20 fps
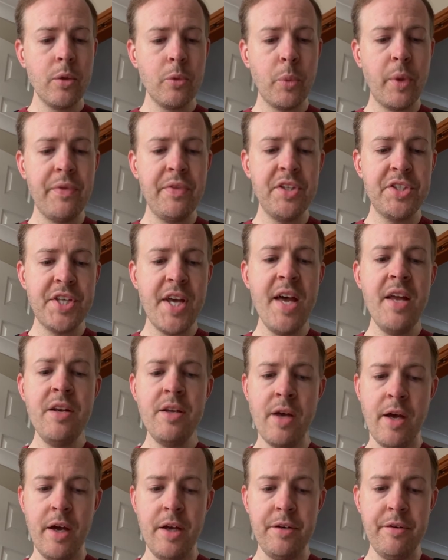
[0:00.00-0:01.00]
When the ten
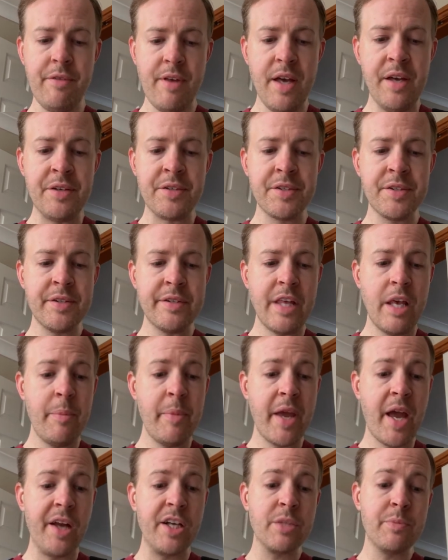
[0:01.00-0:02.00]
heard this, they
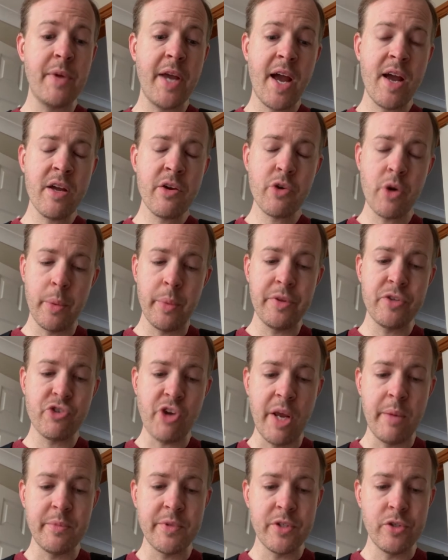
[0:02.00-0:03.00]
began to be angry with
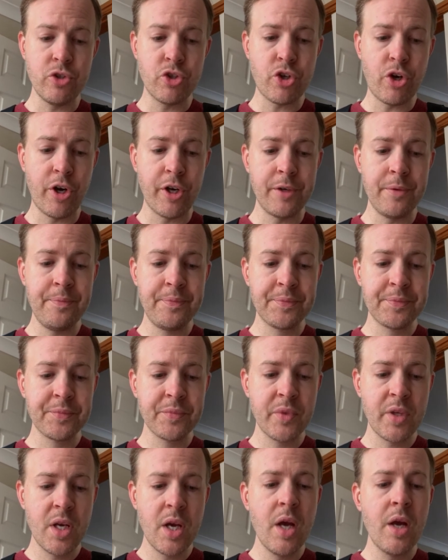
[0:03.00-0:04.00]
James and John.
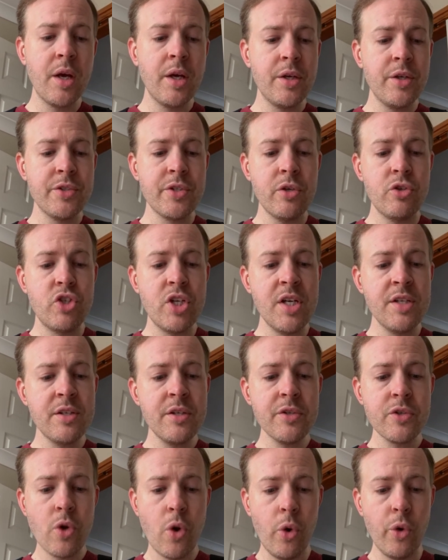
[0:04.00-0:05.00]
So
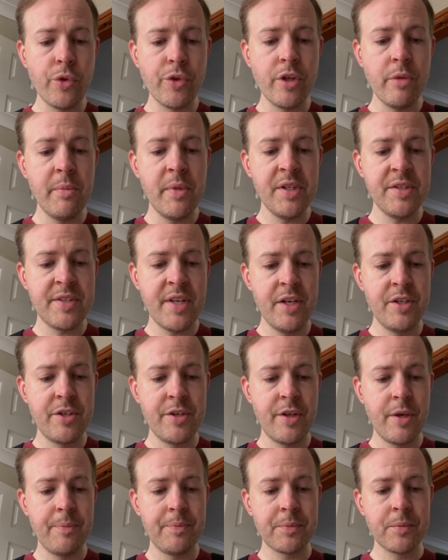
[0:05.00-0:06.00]
Jesus called them and said
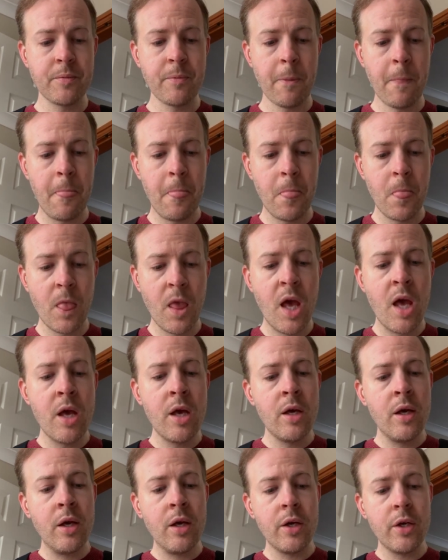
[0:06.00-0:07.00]
to them,
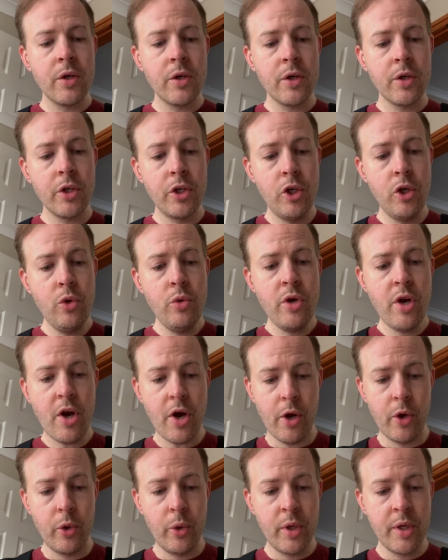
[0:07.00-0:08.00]
You
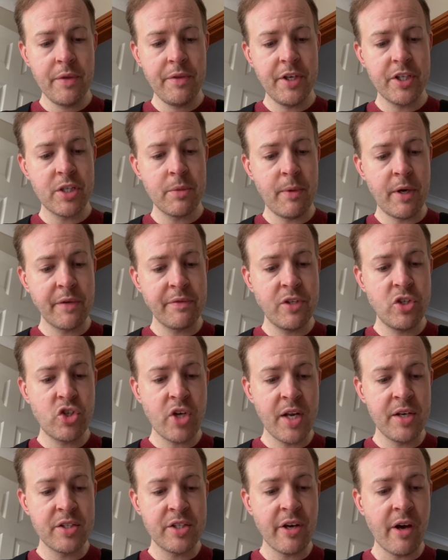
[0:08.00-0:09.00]
know that among the
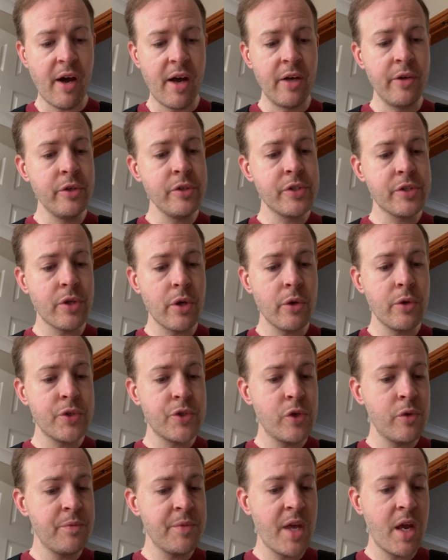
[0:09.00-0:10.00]
Gentiles,
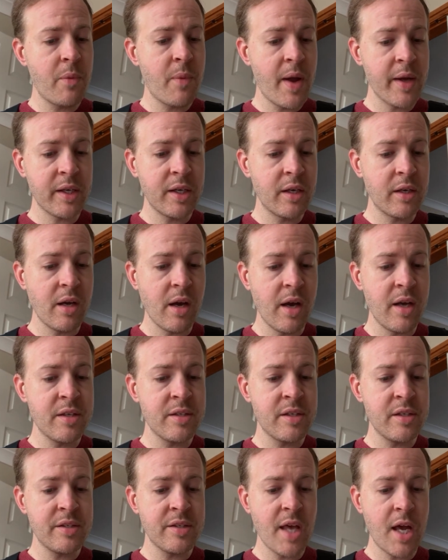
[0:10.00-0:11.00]
those whom they
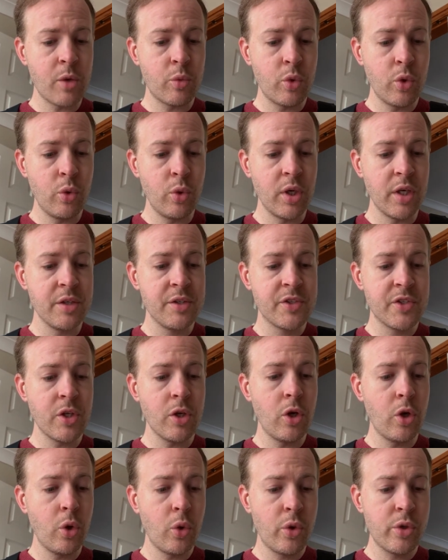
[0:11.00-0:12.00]
recognize as their rulers
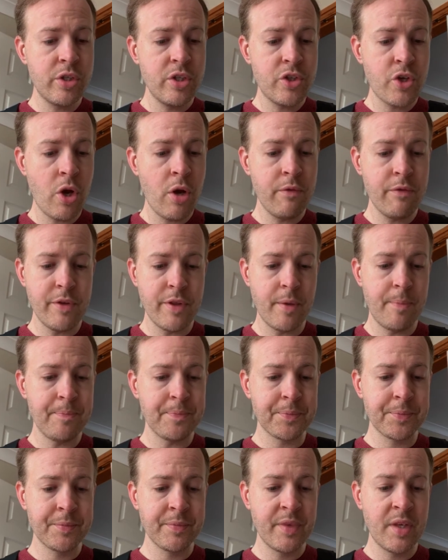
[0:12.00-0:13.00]
lord it over them
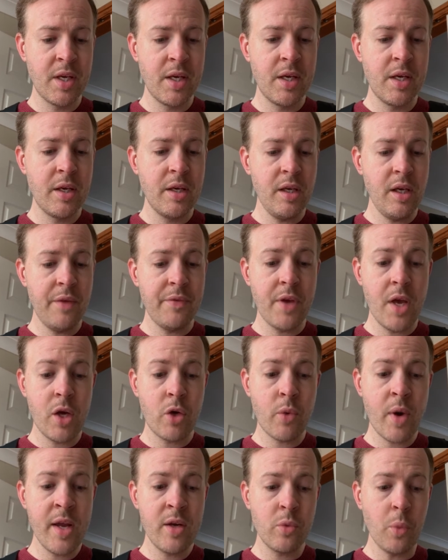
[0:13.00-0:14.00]
and their
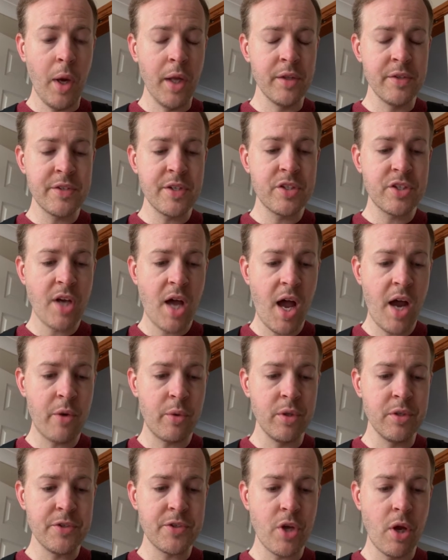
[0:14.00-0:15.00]
great ones are
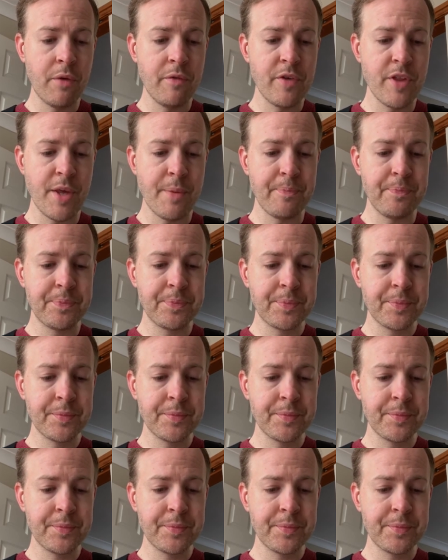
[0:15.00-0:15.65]
tyrants over them.